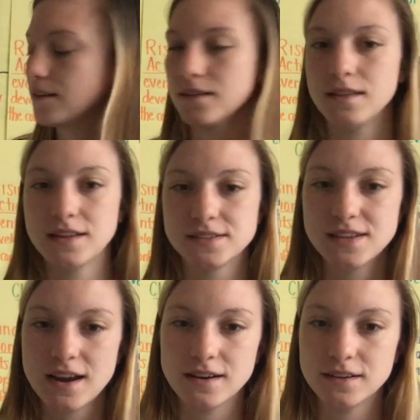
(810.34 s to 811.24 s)
than
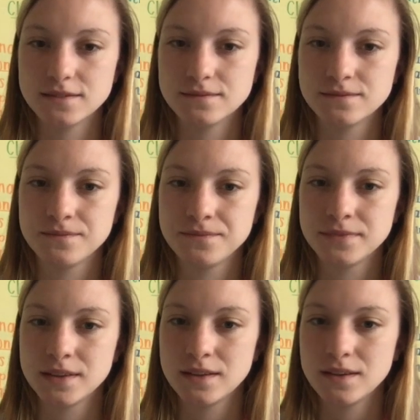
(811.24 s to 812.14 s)
Sarah.
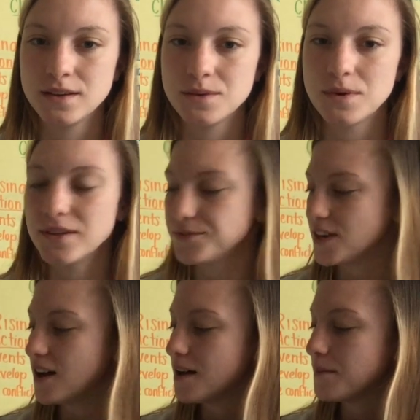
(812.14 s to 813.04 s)
Well, if
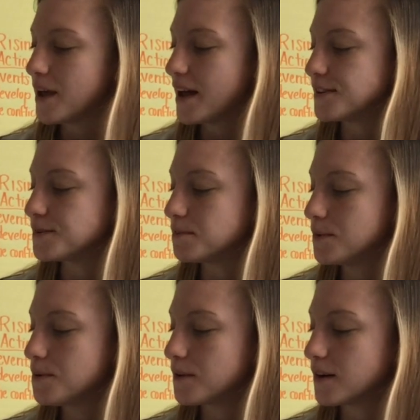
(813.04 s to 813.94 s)
Tom has
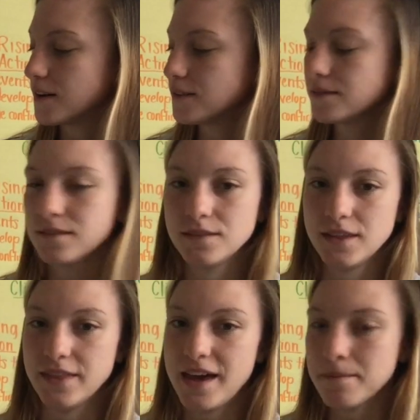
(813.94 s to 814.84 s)
more,
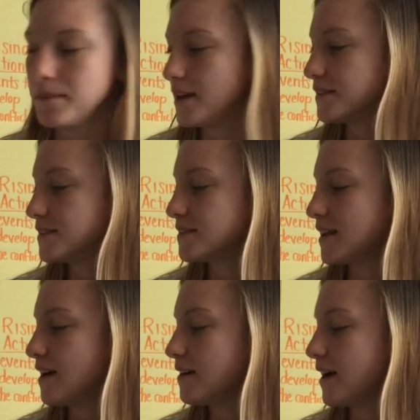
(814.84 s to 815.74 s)
then that means
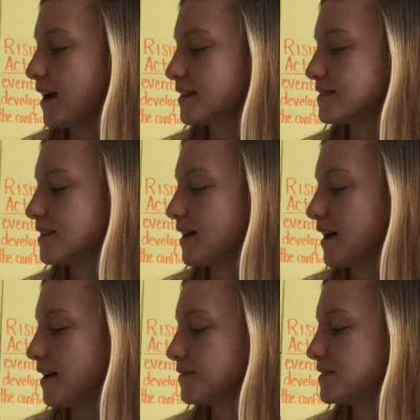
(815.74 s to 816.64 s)
Sarah has to
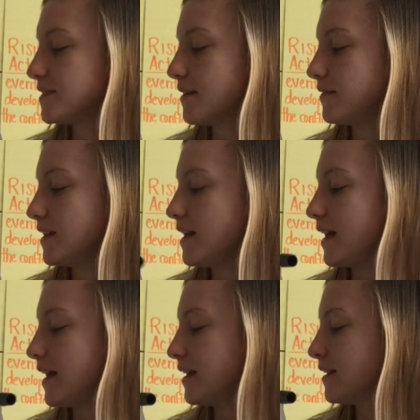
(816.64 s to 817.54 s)
have
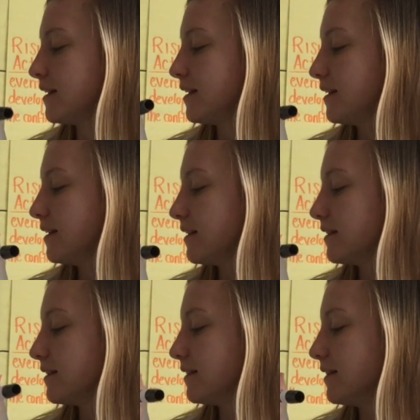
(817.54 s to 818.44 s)
78
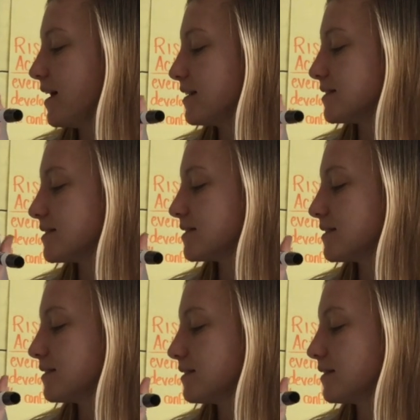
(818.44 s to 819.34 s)
less
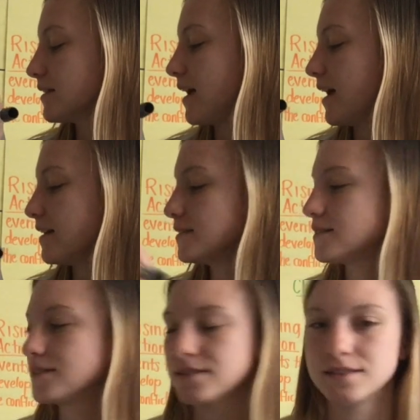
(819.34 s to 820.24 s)

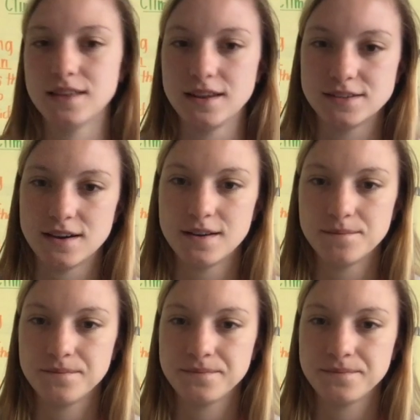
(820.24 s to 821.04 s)
cans than Tom.